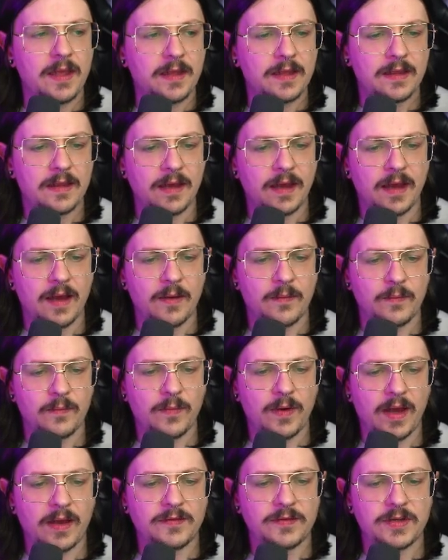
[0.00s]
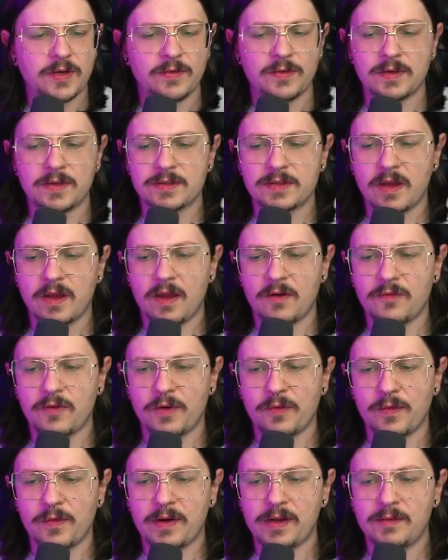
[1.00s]
I've shown this off
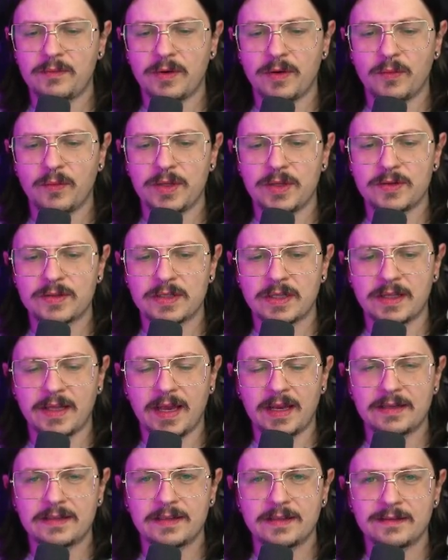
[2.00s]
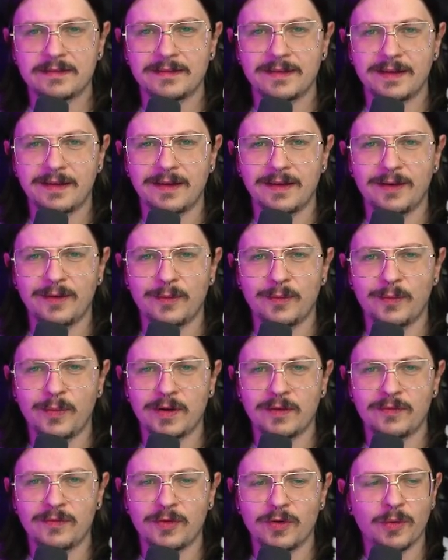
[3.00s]
already, but when you select
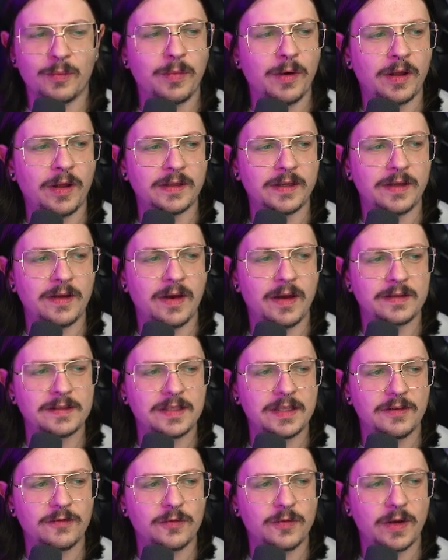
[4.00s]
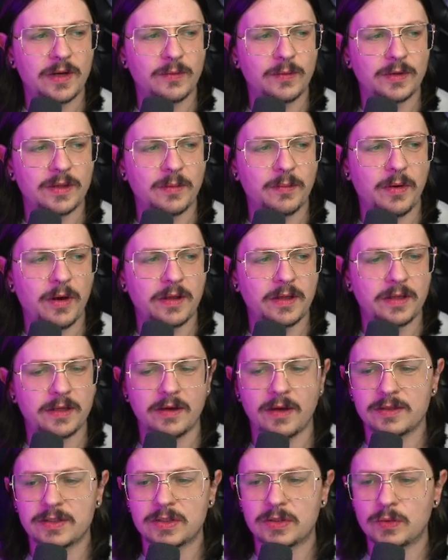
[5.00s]
one of your polygons that you've created with the
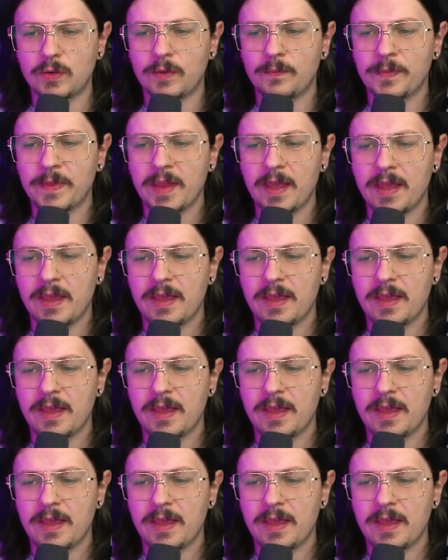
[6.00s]
polygon tool,